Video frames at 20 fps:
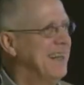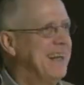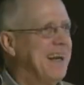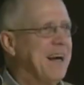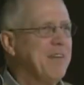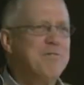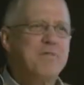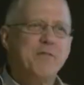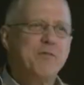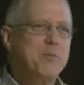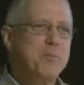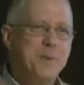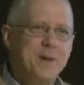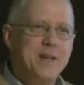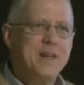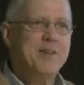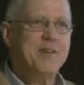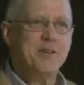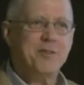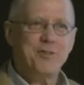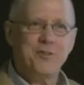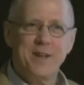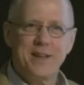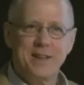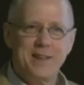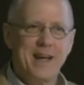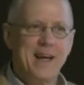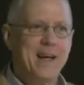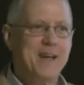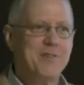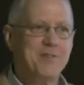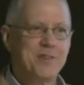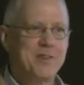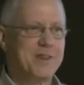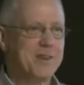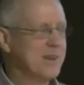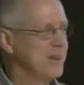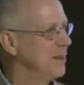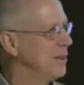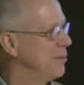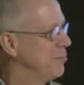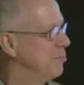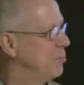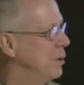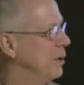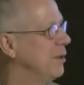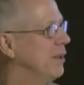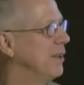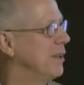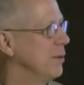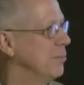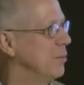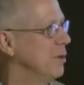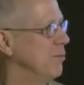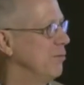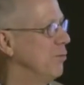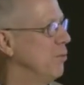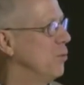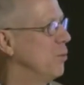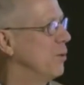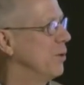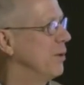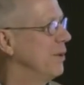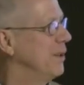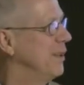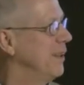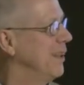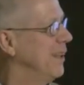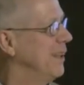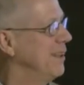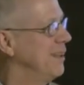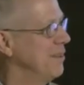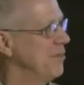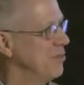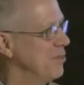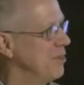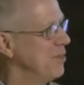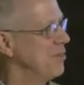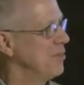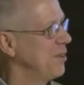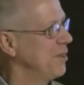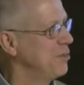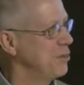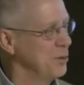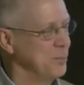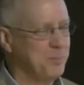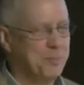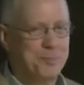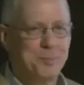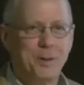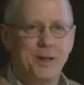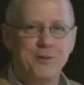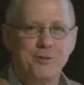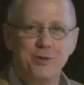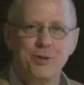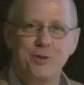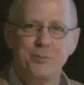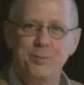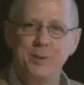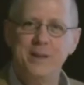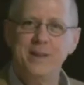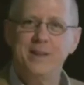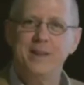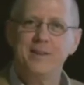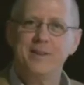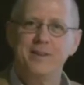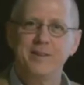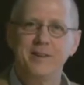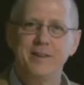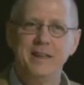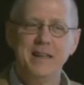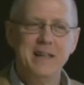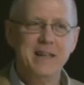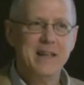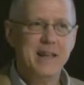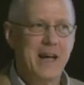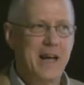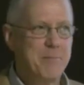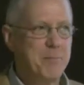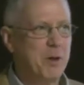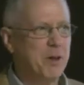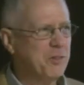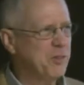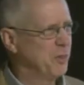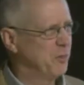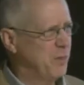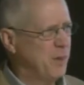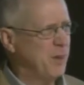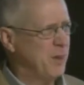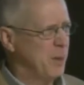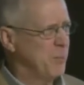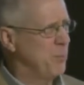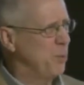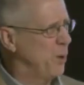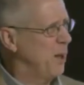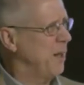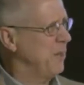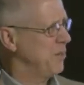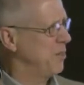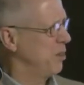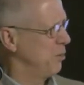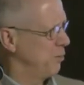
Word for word: I, have never been in this fantastic um, building before, and, and it's just such a pleasure to be here. And I'm also very impressed.